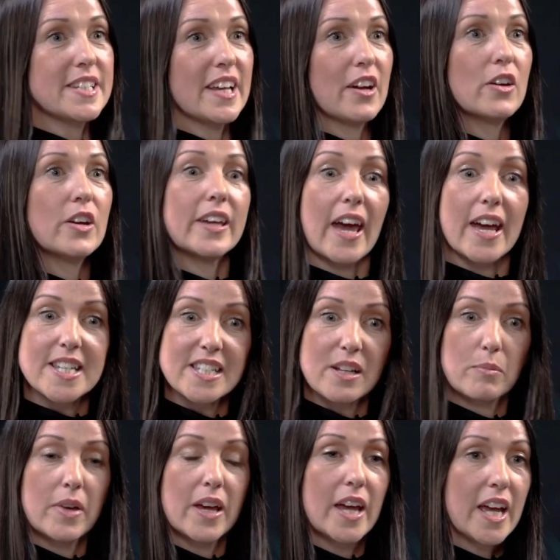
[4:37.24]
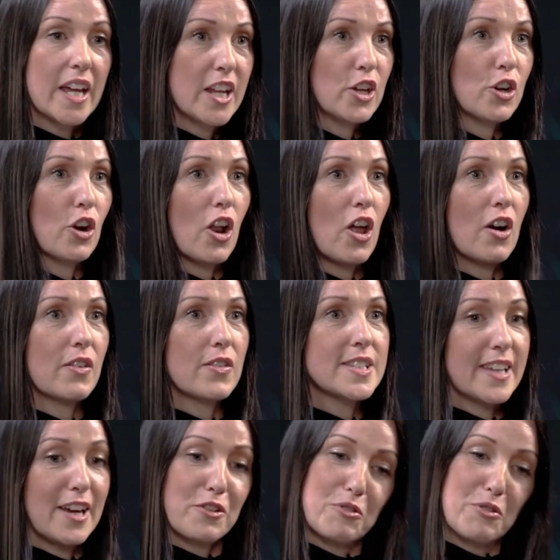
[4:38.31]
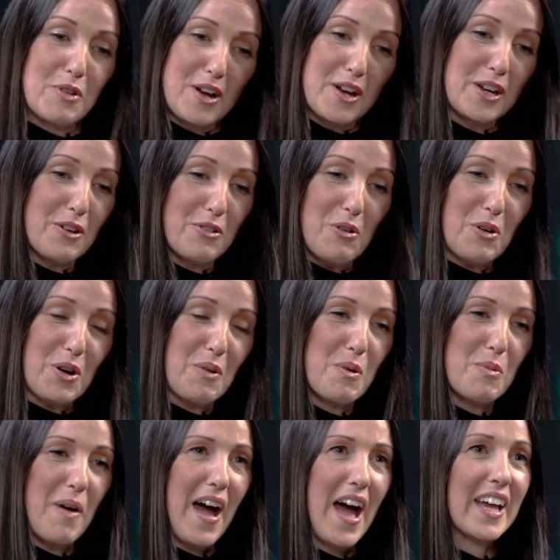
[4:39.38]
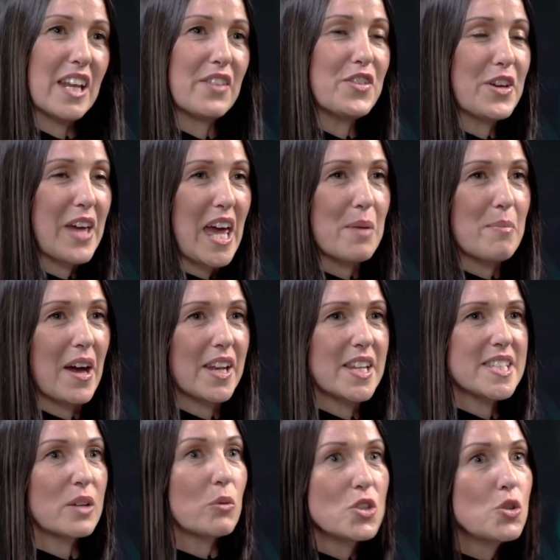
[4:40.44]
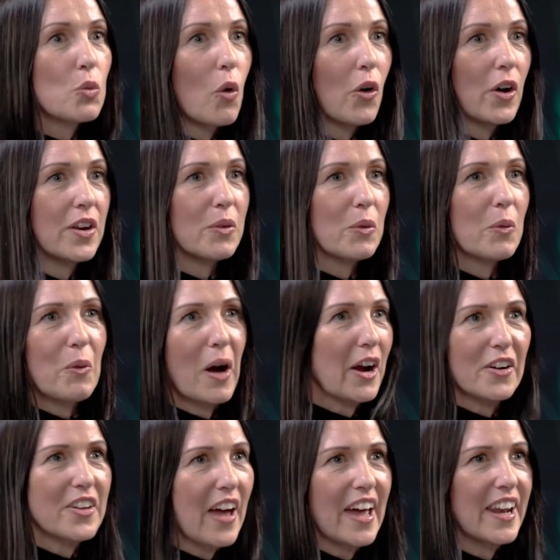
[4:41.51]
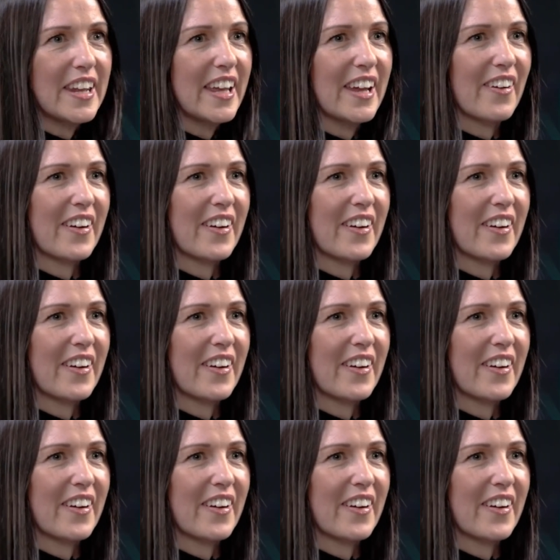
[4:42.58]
out, get some air in your lungs, girl, you're not coming back. And if you came in, it's like, what do you want? Why are you in here?